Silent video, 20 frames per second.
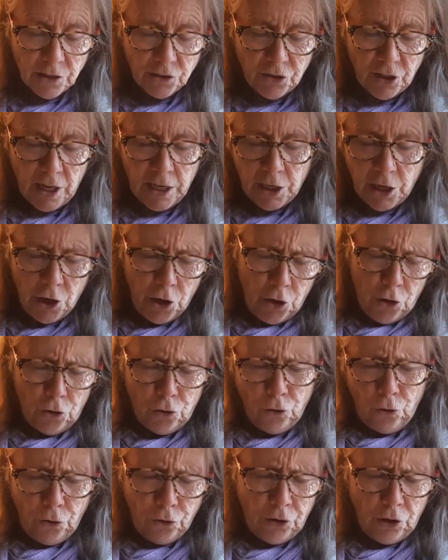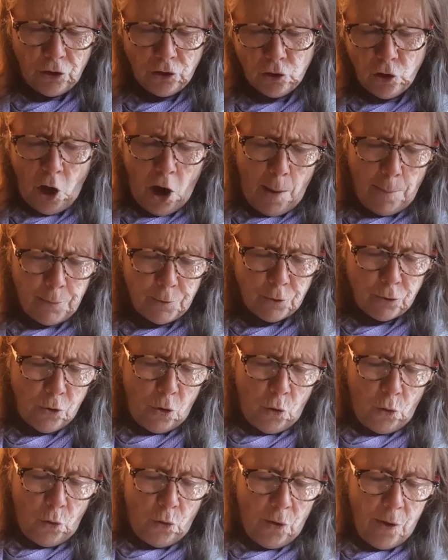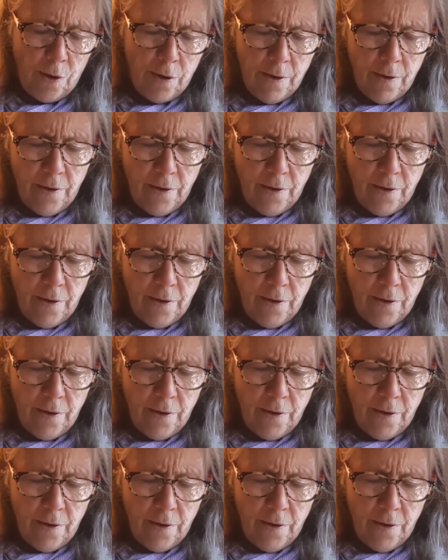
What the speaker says: sing, "You're the top troll."